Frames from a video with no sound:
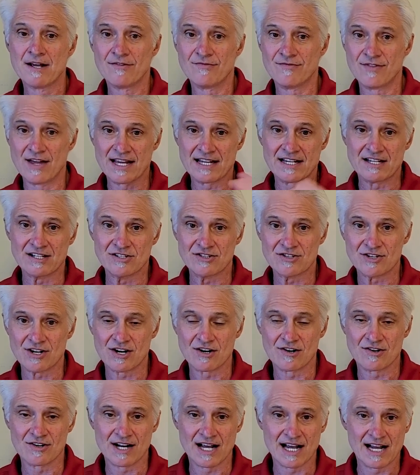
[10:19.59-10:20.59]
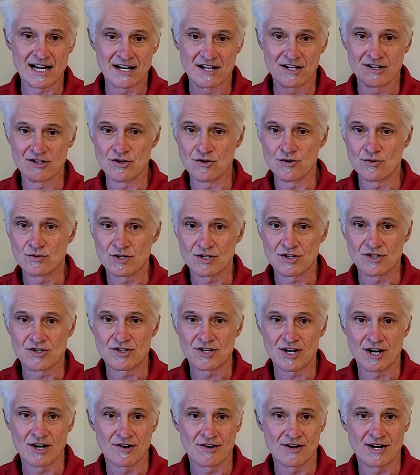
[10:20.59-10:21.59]
they can share data, you can
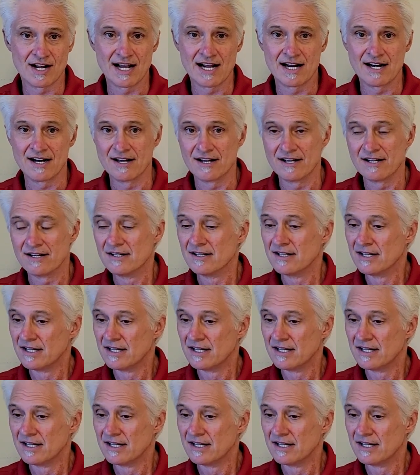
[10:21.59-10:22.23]
share data.